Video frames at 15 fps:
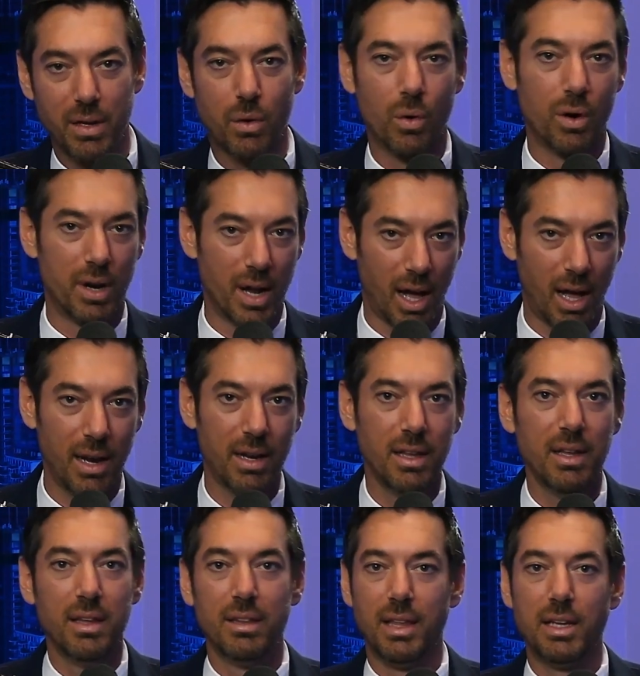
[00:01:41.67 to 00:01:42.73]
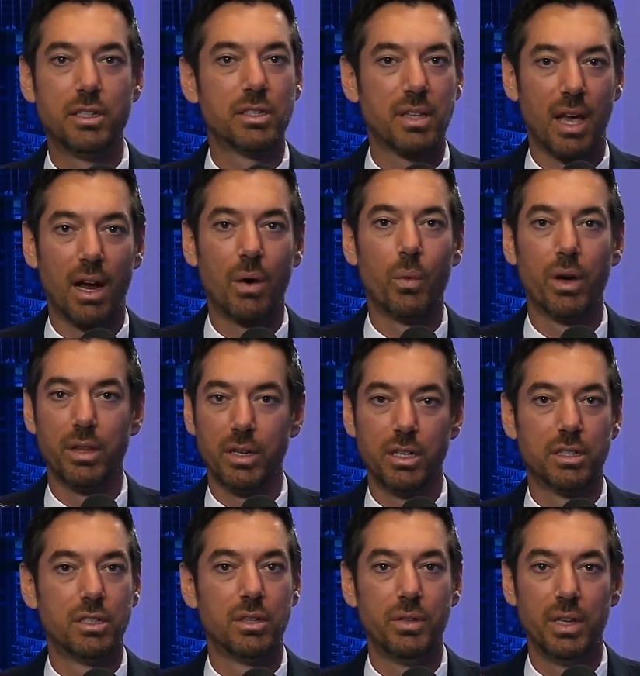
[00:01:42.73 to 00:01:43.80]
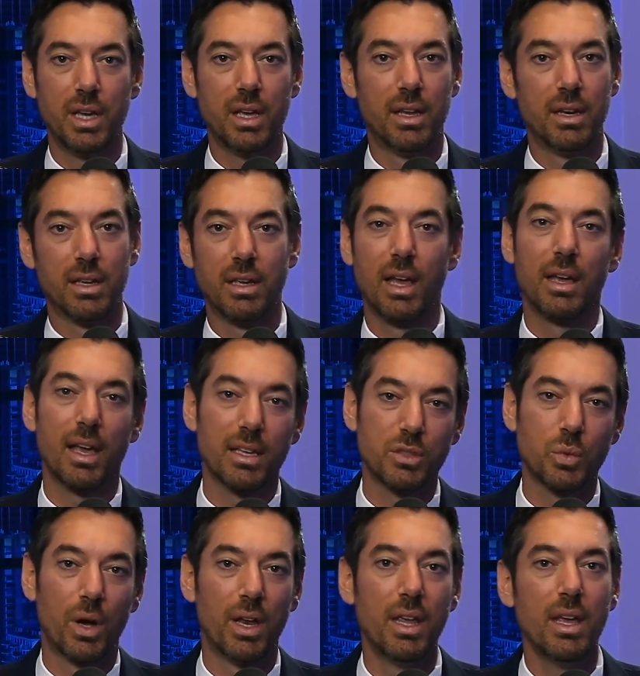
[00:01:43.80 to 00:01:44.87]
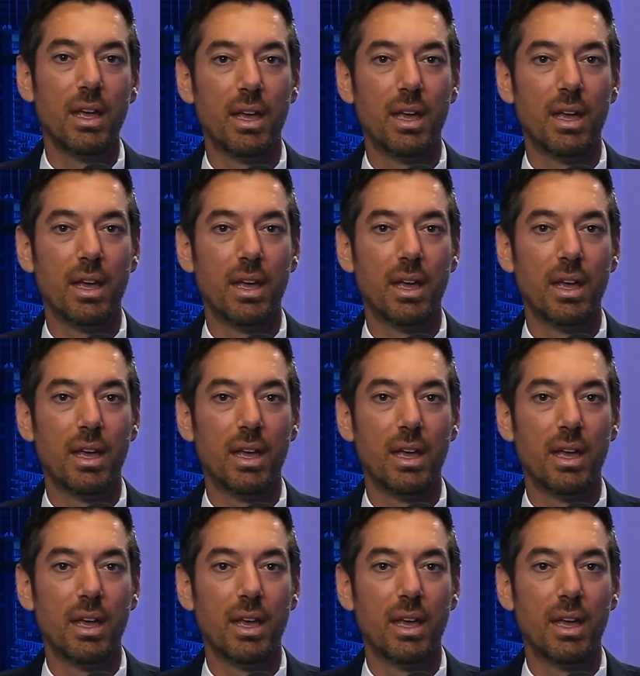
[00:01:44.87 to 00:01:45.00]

or not. They no. just care whether you're tuning in. And, and guess what?